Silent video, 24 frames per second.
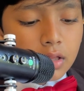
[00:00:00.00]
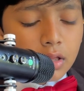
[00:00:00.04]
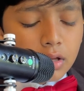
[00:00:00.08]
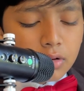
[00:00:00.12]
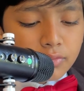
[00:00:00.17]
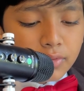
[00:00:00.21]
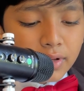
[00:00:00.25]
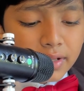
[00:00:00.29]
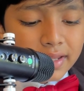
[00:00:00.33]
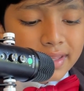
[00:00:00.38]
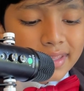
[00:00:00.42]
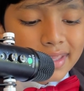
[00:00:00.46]

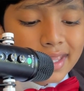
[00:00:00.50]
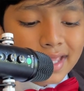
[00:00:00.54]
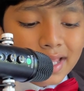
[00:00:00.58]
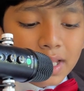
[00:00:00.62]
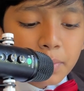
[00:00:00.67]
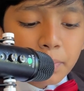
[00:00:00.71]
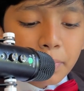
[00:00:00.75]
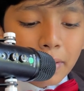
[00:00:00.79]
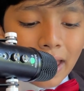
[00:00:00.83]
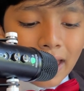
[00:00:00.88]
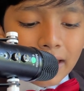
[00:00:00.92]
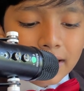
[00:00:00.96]
When the
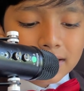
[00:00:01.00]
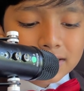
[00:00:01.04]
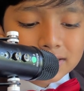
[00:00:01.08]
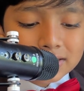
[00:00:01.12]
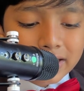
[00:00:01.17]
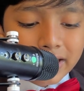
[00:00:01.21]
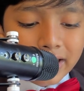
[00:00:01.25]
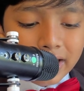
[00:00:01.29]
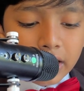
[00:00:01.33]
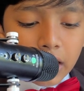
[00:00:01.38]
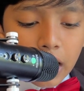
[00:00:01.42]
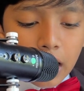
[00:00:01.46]
East
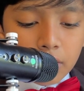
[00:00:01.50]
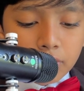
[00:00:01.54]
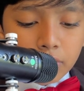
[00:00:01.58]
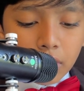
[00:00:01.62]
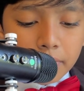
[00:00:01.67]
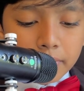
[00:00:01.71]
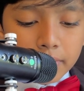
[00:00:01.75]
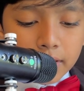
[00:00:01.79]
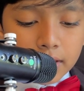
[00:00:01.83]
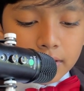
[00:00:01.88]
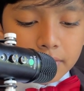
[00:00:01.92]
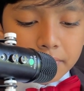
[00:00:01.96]
Pakistan
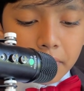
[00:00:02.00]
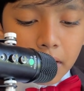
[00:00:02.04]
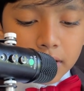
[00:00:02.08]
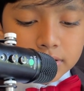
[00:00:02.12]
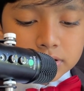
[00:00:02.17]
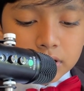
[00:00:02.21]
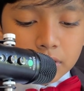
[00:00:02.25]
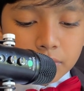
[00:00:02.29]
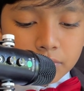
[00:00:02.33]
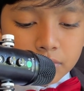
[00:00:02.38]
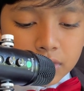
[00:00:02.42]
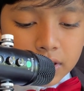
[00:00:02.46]
Awami
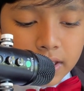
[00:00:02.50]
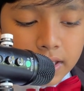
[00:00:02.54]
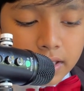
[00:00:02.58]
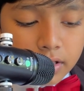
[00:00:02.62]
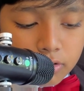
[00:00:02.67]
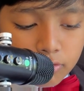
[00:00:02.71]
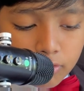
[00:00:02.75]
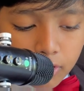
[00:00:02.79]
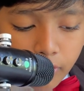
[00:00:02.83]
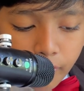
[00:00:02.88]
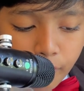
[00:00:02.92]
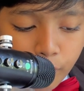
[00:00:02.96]
Muslim League
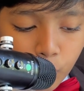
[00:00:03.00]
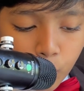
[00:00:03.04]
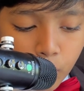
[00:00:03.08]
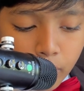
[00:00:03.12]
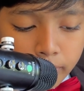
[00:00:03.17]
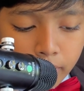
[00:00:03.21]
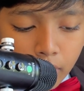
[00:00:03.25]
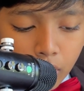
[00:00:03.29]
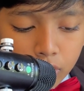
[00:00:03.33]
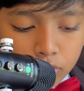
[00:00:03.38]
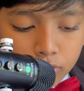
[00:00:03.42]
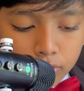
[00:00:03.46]
was
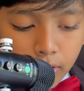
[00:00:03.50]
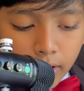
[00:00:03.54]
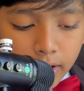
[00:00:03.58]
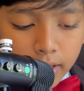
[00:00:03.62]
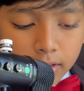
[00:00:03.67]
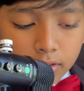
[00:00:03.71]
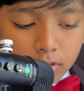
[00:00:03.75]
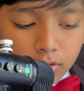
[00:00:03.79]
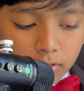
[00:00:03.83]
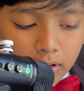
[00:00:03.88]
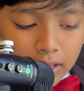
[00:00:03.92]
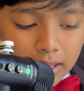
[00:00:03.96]
formed on
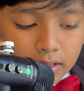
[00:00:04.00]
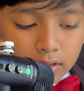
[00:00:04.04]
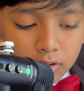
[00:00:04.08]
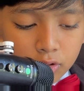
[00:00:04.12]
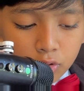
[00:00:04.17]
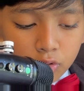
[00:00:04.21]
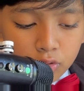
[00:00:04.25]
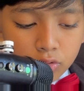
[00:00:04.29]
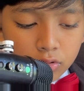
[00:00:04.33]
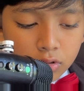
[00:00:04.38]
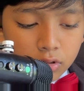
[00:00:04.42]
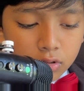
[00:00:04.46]
23
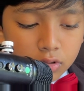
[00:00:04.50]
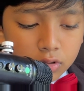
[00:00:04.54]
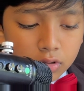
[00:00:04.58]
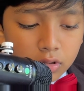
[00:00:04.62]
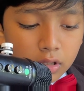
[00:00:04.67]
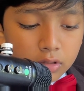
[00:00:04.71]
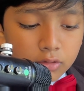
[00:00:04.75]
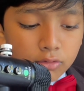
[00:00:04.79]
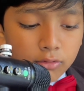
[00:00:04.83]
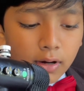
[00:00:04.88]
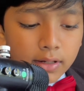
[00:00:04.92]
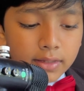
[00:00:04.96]

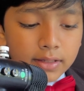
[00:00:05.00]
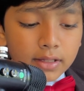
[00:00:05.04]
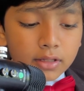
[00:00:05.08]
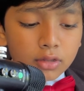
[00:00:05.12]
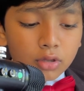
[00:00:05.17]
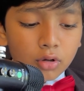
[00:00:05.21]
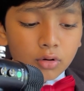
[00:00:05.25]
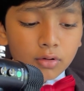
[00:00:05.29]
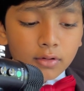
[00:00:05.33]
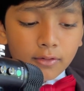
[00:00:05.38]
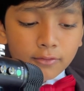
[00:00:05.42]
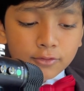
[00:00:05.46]
the
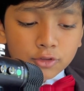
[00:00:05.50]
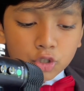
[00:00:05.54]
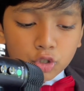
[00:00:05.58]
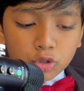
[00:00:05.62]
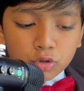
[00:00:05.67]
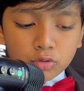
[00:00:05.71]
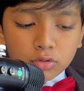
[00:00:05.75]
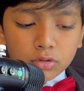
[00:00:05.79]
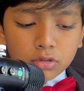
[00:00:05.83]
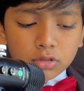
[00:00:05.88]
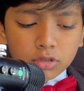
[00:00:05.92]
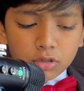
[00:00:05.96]
23rd of
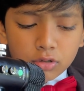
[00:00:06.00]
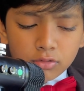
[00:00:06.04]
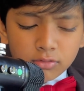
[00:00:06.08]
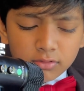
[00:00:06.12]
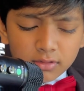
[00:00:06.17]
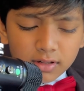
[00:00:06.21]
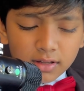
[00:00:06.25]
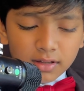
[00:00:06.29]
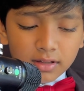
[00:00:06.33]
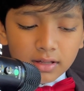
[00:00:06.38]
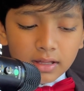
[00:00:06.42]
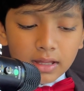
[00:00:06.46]

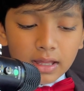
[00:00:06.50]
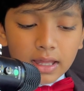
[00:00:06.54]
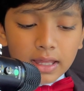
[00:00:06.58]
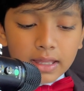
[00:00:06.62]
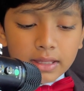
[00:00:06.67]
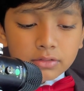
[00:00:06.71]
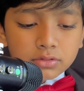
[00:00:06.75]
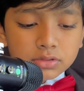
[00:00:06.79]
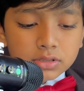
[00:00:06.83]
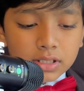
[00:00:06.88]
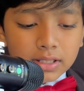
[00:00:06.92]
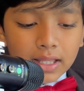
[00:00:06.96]
June,
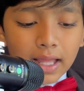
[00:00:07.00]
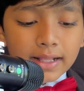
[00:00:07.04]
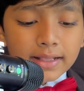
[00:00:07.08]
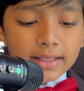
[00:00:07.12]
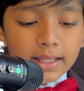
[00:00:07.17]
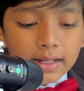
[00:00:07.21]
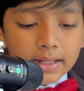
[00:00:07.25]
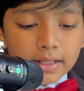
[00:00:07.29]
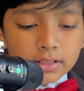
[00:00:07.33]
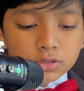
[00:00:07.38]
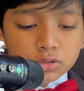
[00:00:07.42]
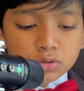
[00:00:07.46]
he was
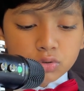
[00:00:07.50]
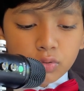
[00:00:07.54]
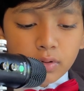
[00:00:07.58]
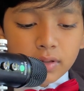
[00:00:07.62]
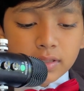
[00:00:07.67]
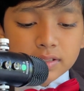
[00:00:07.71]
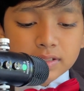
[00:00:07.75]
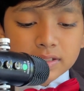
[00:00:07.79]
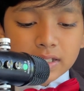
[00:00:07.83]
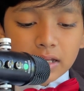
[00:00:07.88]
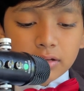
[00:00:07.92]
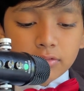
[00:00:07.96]
elected as
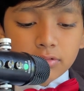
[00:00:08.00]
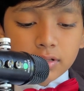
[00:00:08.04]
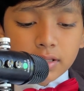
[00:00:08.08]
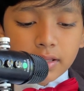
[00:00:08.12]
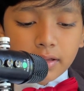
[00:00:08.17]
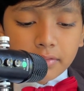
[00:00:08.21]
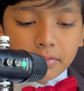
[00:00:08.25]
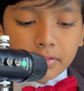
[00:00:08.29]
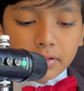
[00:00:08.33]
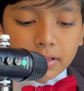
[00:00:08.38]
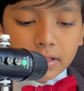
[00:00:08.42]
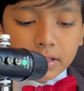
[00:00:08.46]
Joint
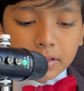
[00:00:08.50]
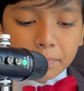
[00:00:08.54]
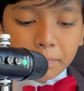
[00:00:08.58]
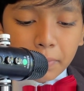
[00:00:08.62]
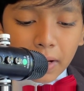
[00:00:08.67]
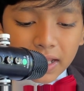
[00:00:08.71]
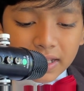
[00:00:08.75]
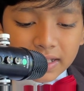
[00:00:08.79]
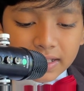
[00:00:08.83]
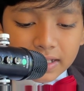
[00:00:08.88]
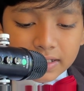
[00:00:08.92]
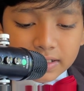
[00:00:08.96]
Secretary
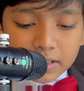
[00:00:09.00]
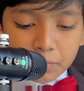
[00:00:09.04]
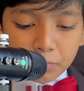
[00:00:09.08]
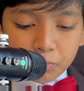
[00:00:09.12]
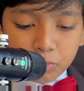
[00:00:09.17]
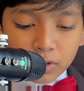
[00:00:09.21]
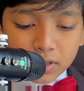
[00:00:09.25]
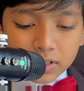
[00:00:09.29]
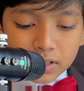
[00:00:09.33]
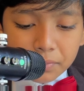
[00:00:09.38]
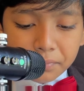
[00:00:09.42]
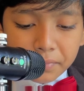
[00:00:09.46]
despite his
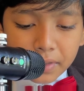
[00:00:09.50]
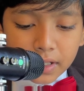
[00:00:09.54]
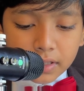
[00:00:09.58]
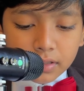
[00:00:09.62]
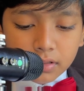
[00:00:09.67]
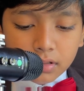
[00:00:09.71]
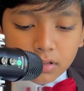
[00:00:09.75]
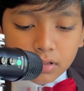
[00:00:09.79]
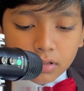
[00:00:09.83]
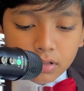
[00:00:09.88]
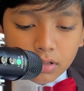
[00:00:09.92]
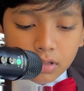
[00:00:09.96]
imprisonment.